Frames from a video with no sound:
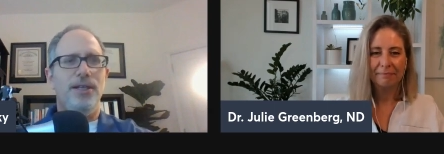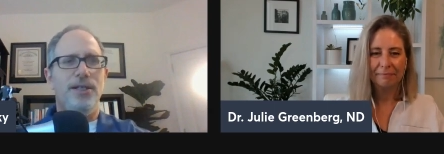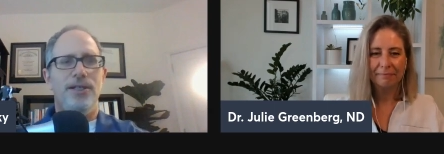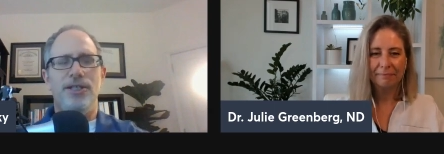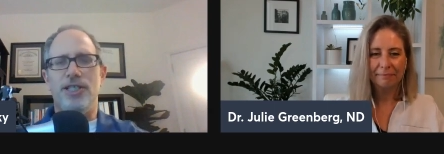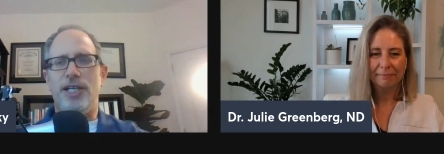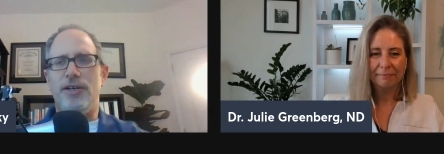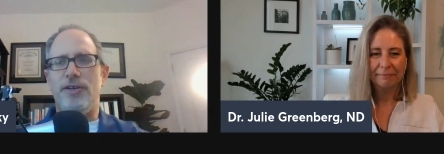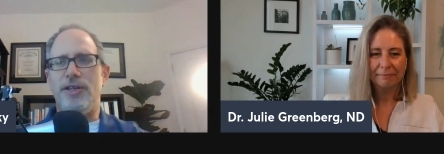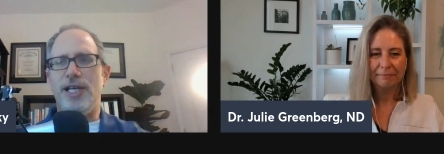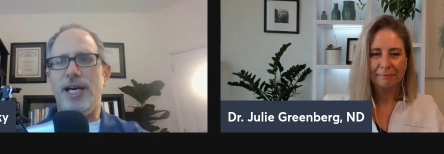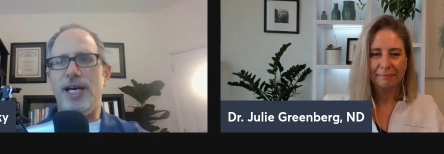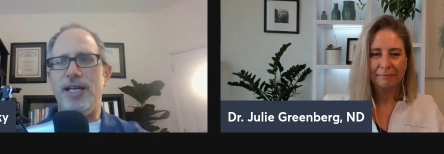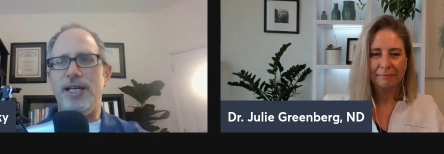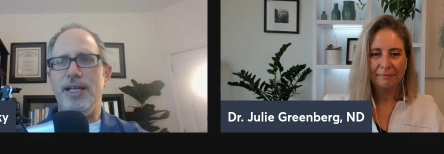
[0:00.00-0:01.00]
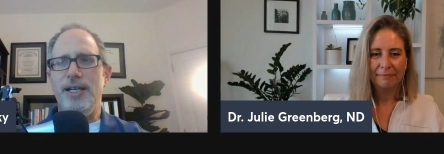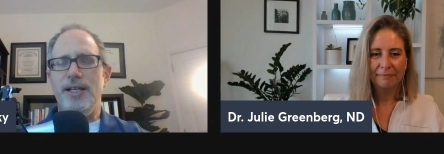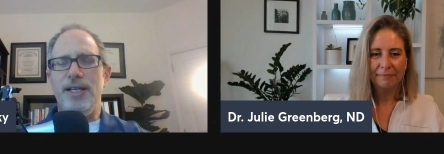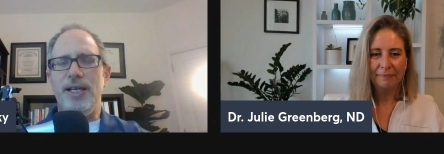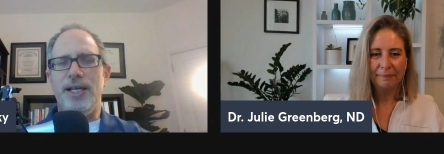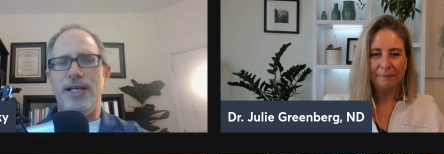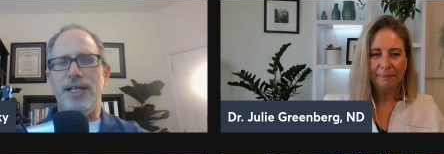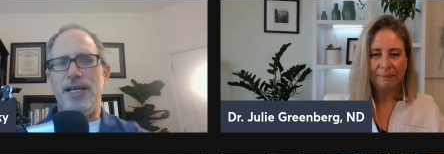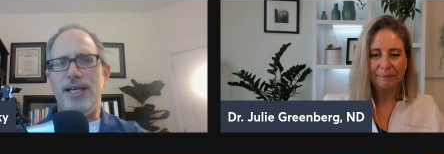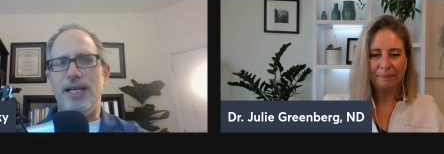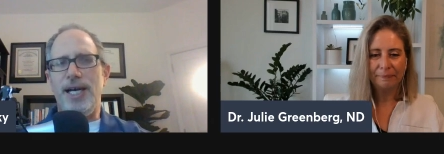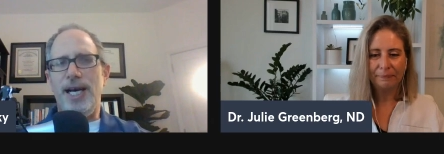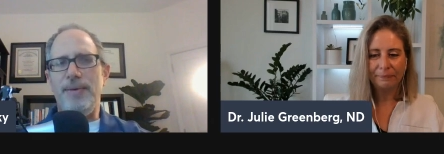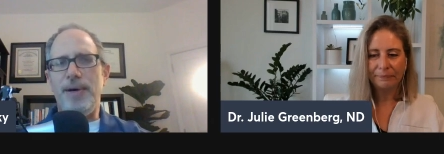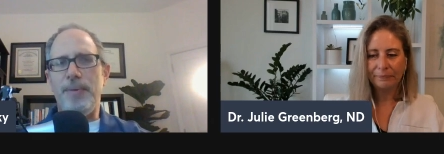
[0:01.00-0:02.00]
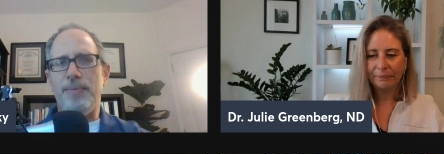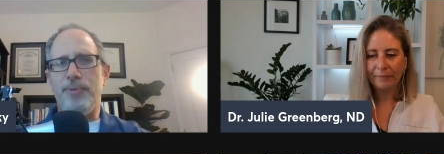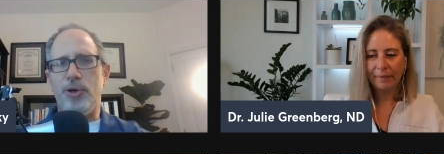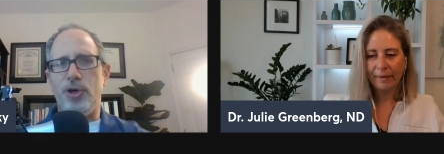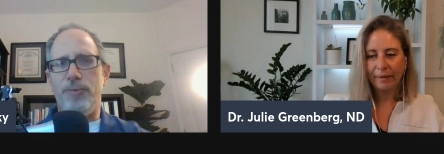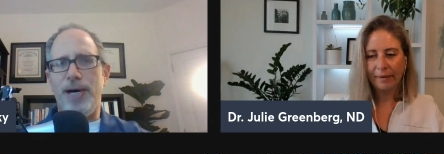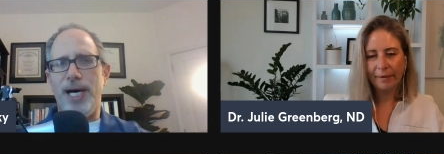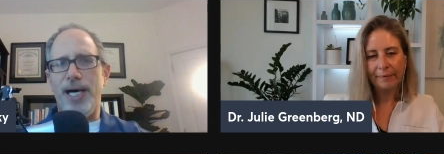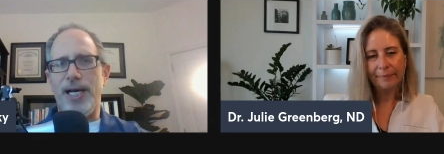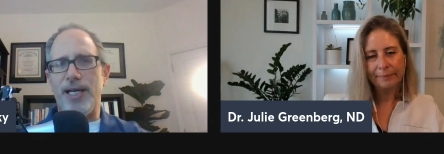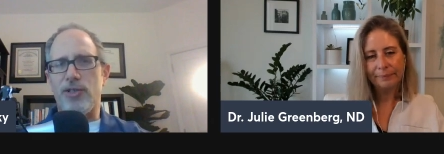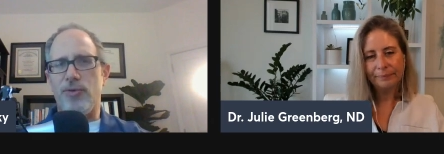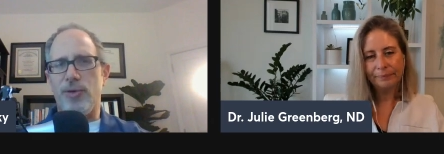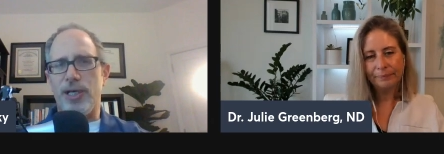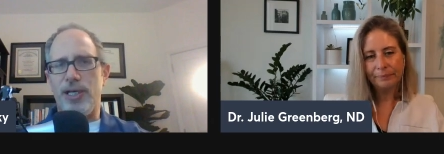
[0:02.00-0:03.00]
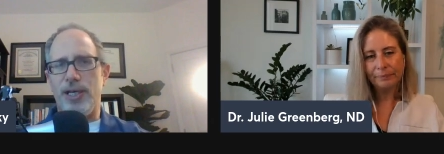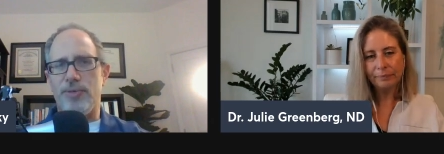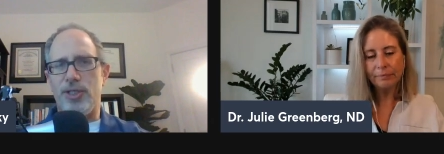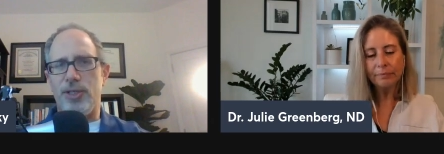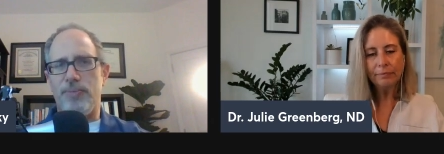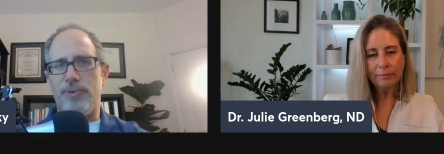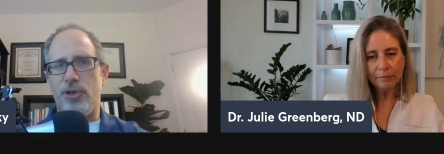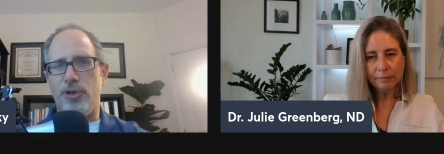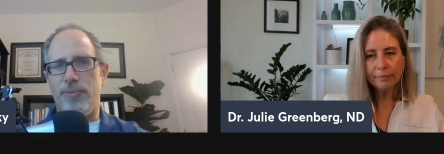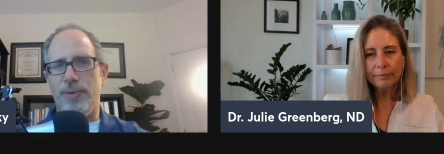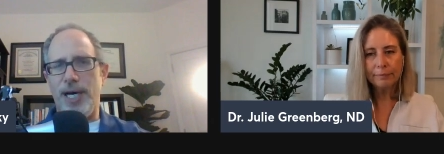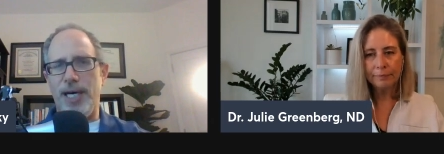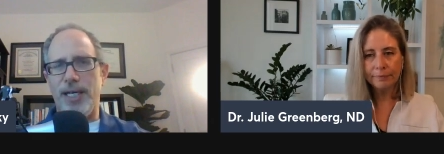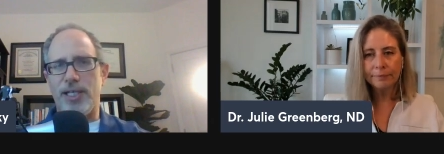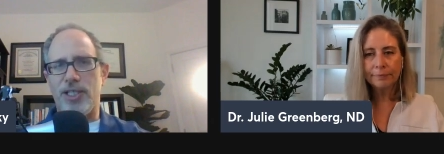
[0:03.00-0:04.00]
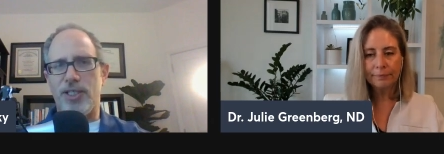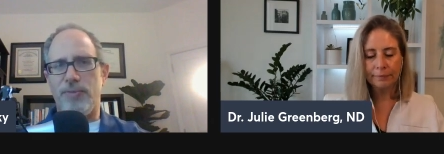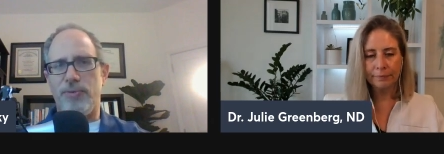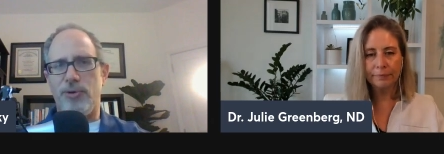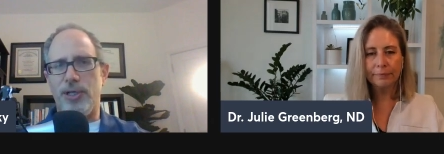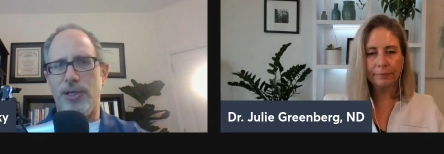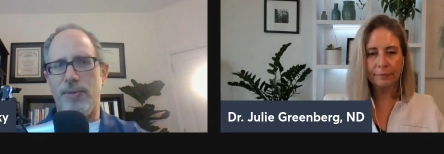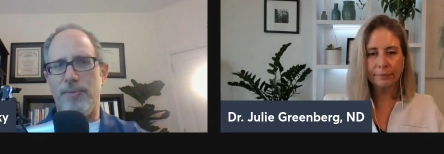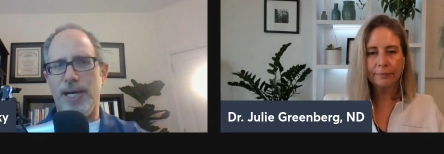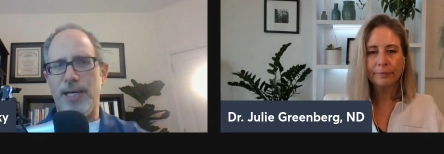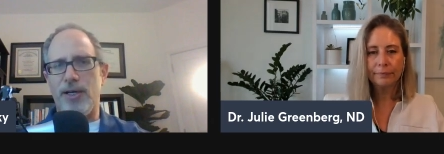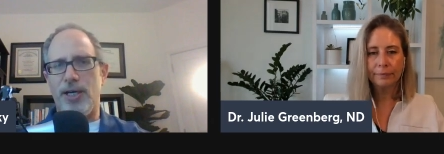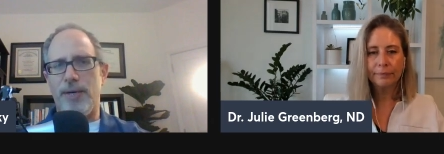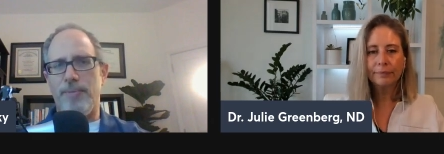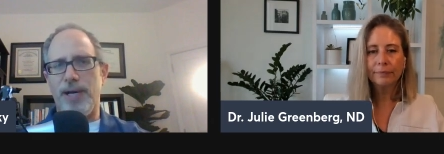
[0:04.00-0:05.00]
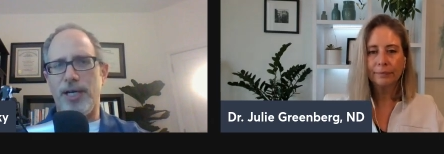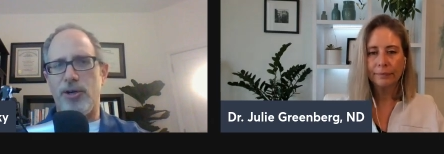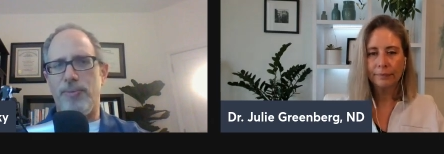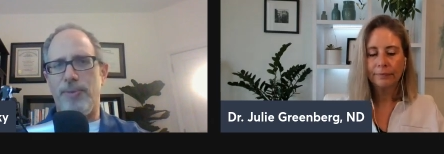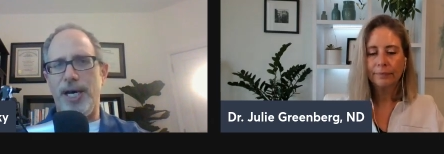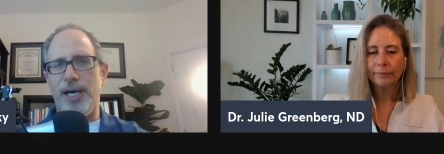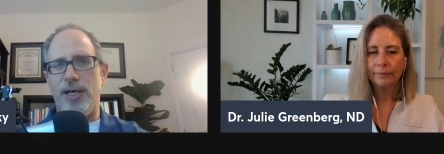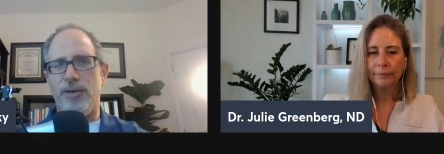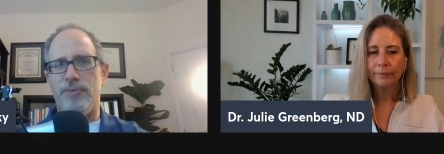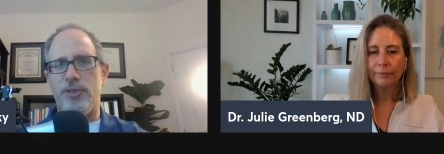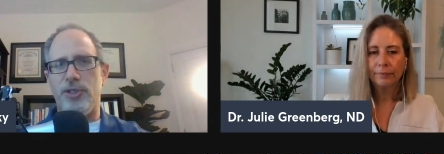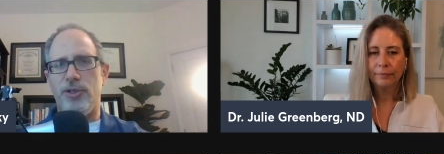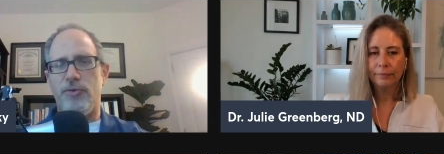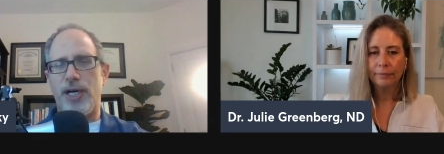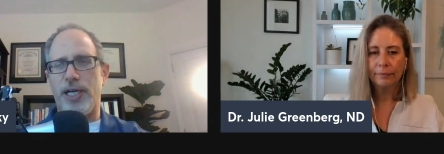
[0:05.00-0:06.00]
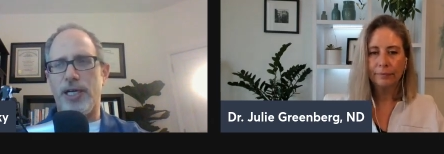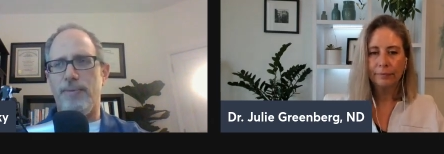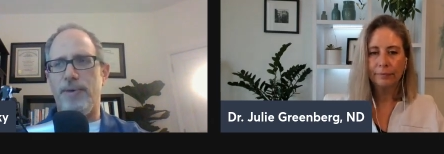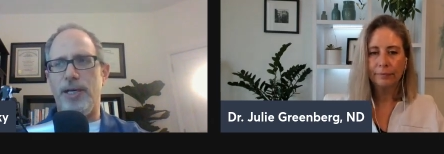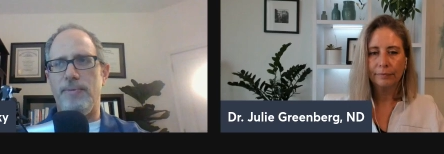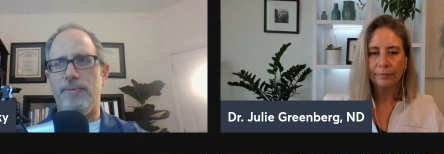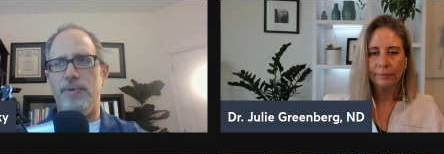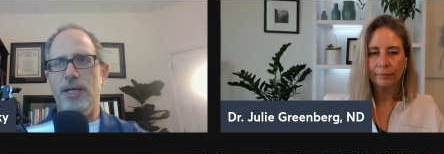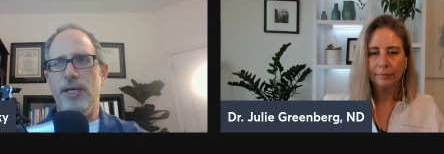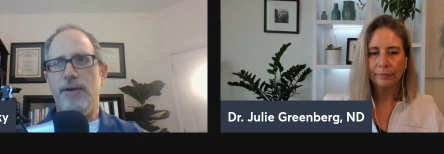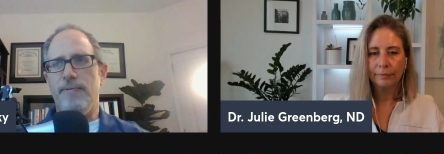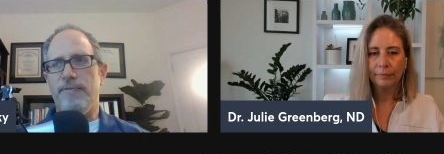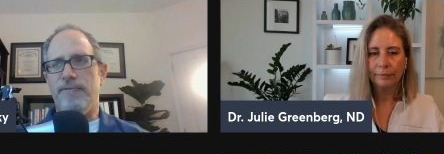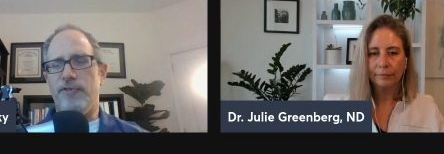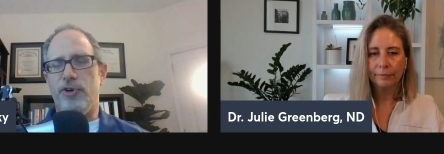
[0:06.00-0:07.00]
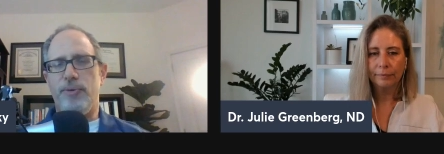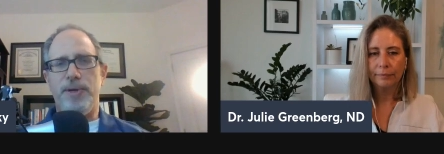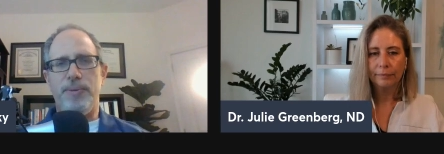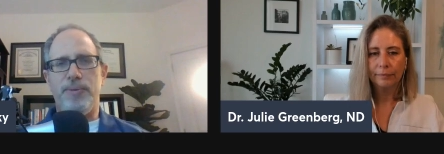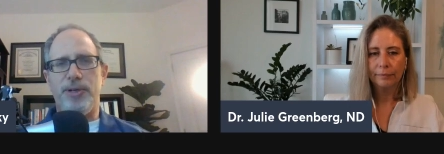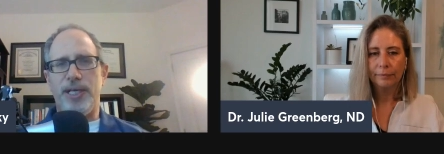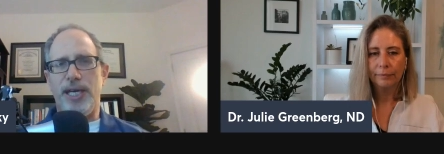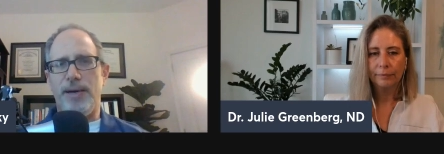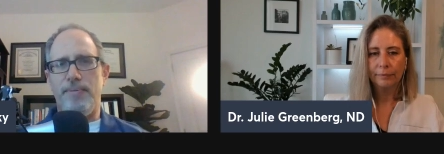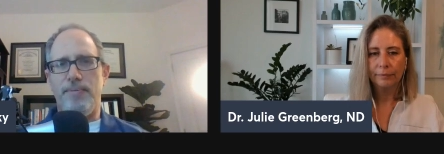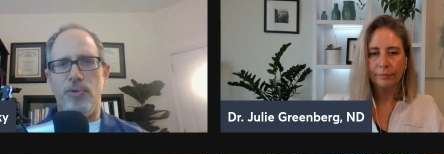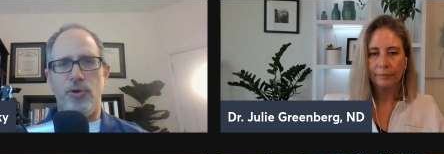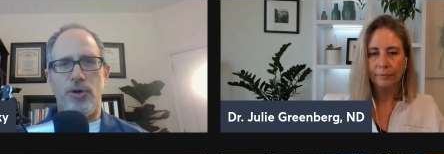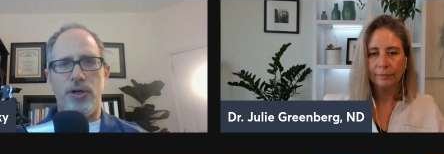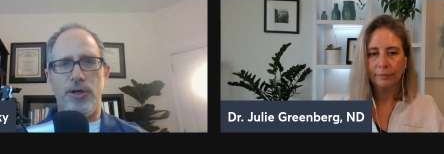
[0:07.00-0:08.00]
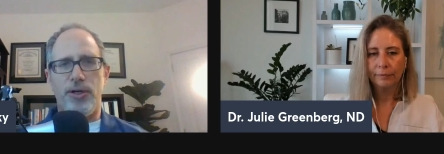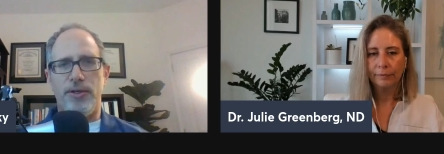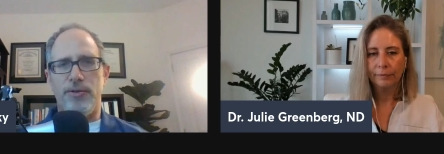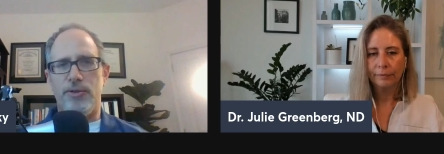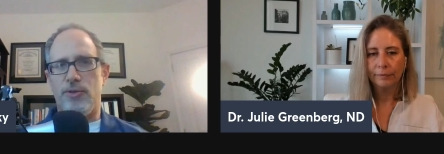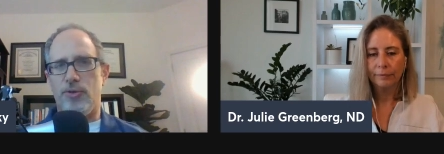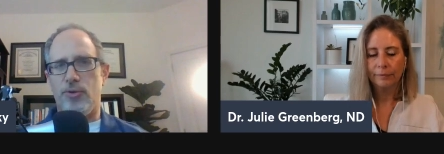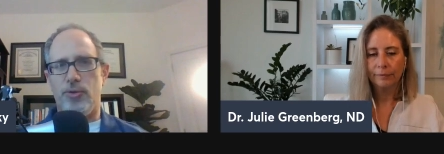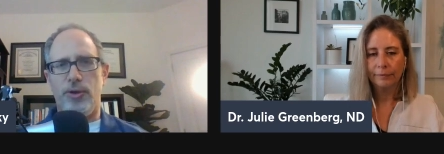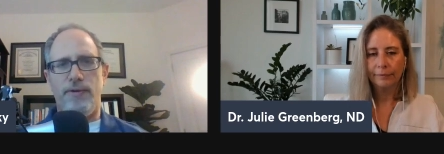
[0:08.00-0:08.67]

Speaker 1: share that. And how about probiotics? When it comes to probiotics supporting the mi- gut microbiome, do you recommend for people to get it more through the